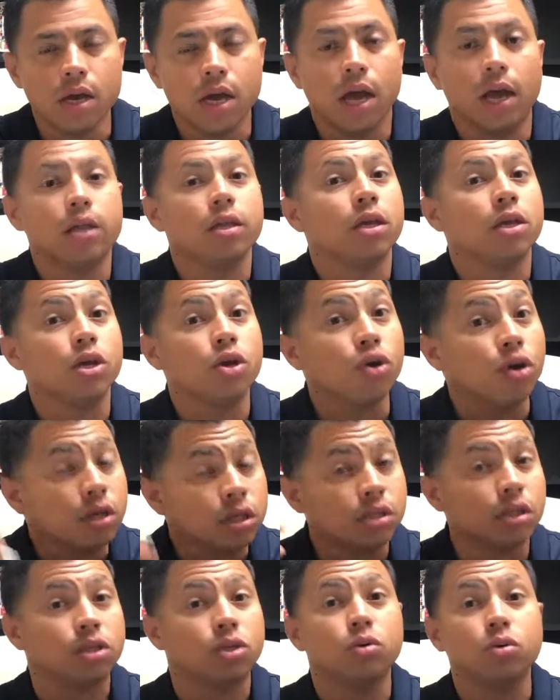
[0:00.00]
and then your
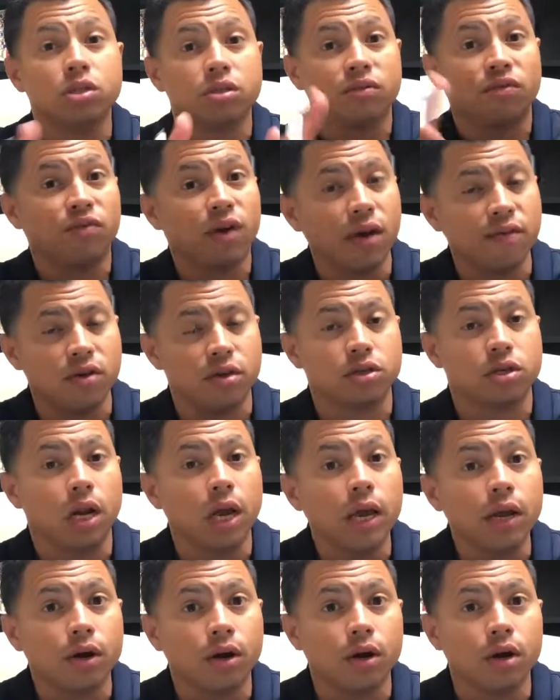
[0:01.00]
institution 5 years
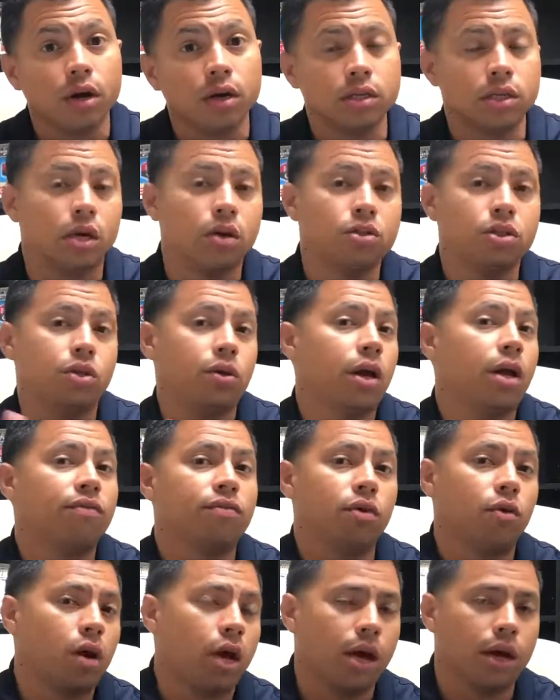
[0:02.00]
later tells you have
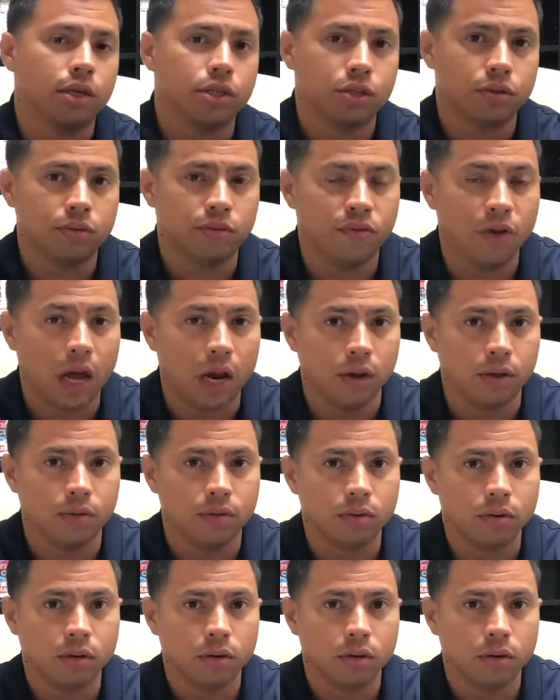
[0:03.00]
no cash value.